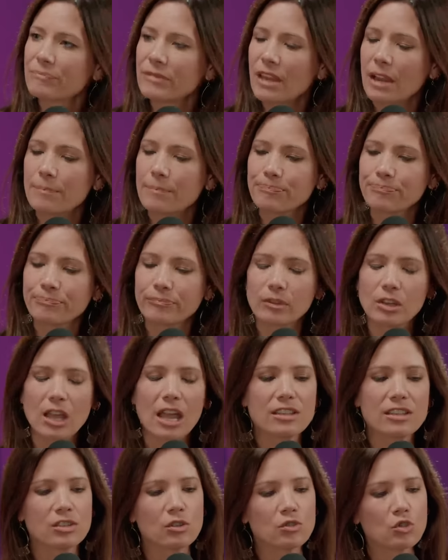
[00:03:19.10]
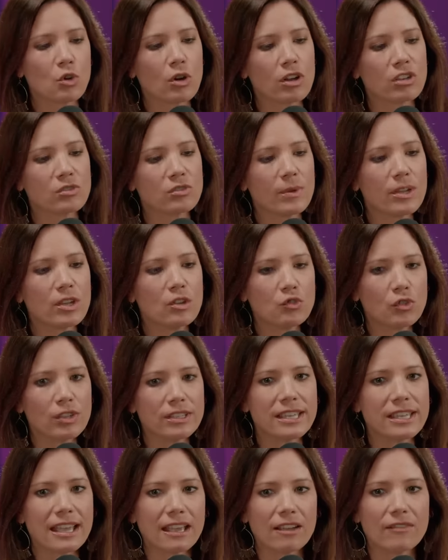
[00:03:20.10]
Yep. Okay, so George, we usually
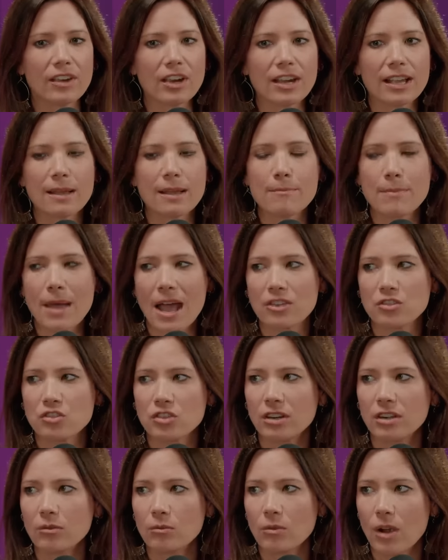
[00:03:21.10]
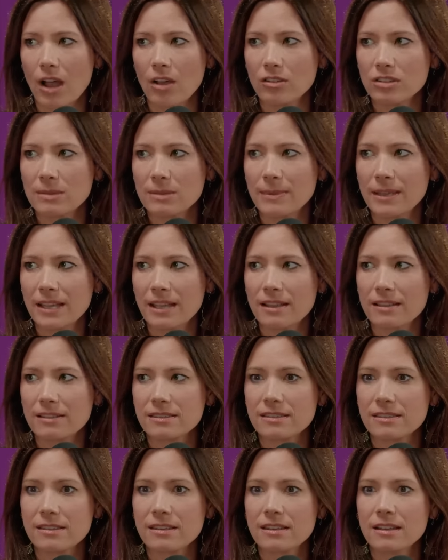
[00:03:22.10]
take a very compassionate route
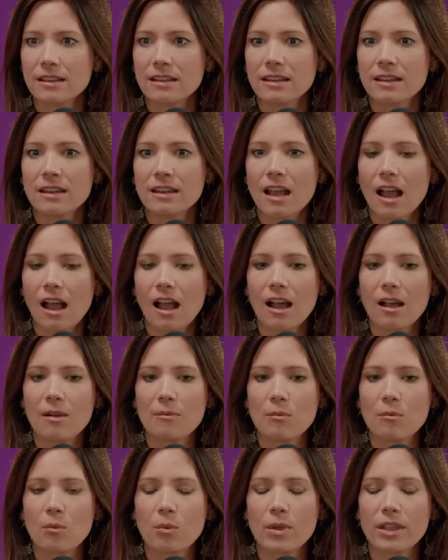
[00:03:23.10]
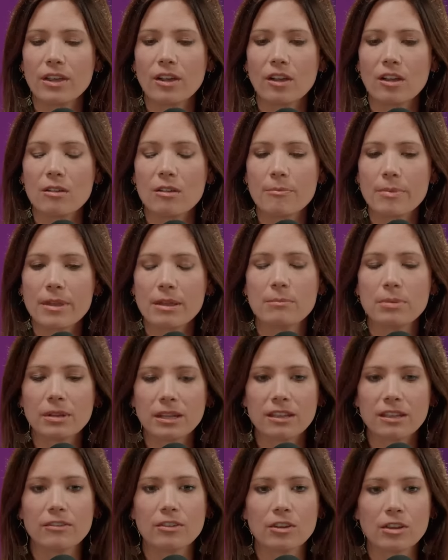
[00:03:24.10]
because um, we are a big
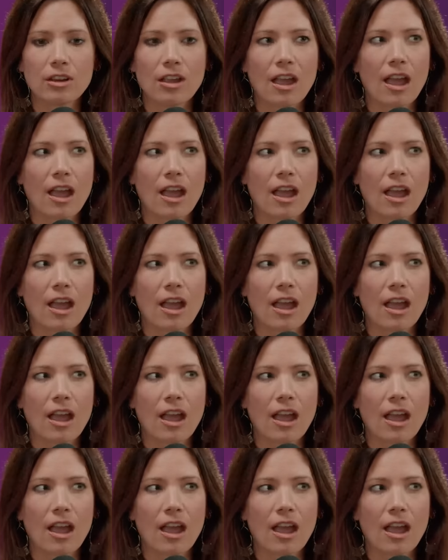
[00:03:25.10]
believer